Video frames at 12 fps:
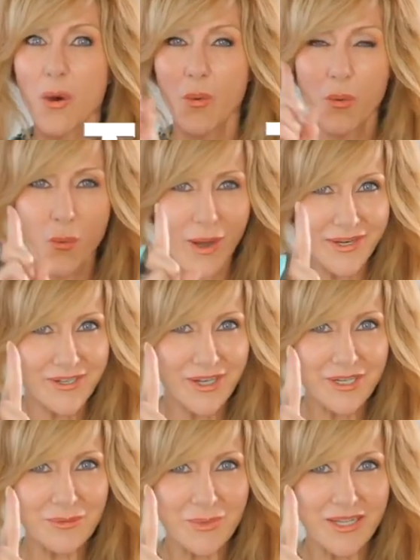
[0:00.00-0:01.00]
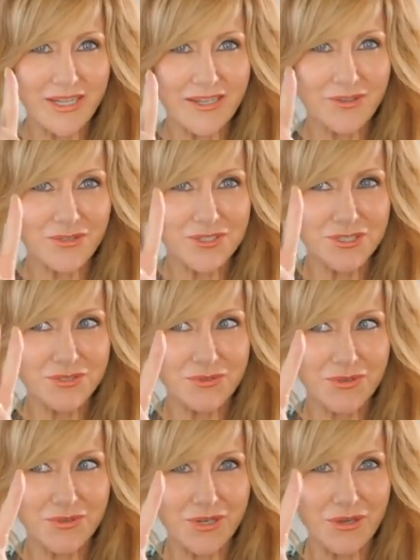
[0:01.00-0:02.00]
One night a week, or 2
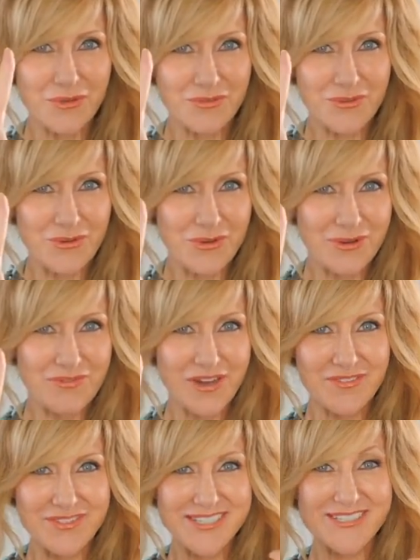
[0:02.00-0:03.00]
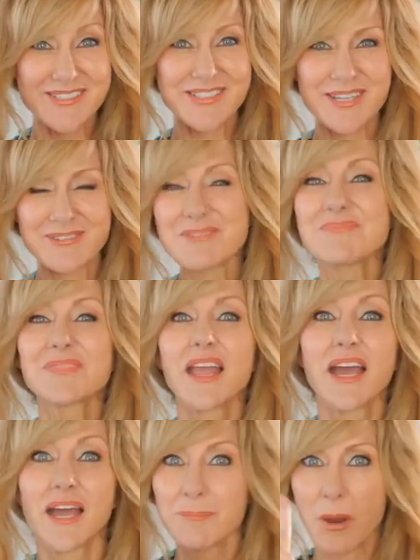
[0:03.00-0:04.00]
or 3 or 4 or 5 or 6 or 7,
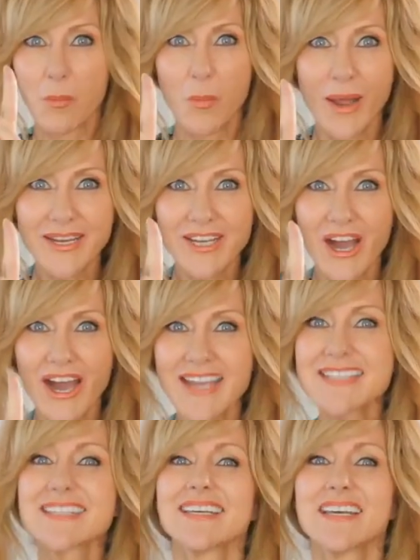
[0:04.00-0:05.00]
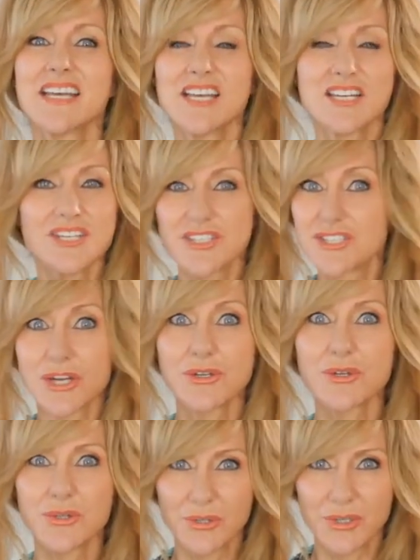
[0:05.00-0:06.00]
but one night,
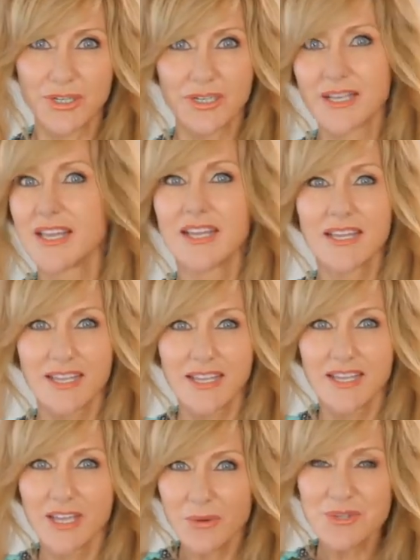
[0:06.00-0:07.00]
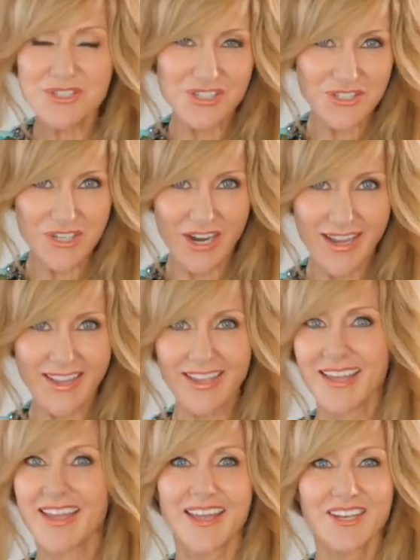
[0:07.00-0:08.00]
don't cook. Go on strike.
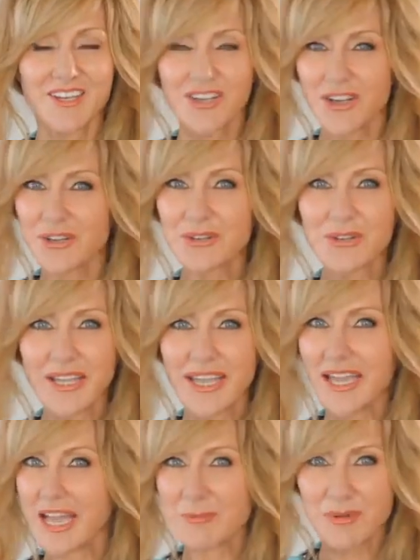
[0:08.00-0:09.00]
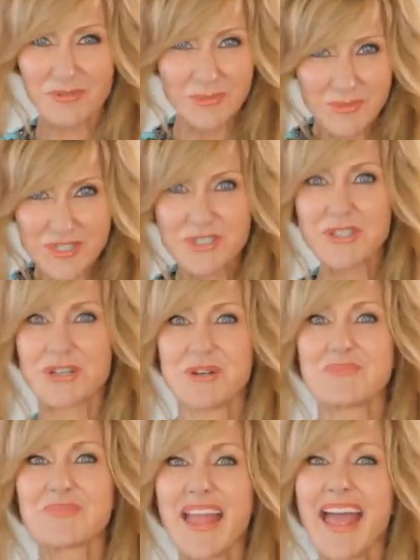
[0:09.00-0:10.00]
No cooking coming from this girl.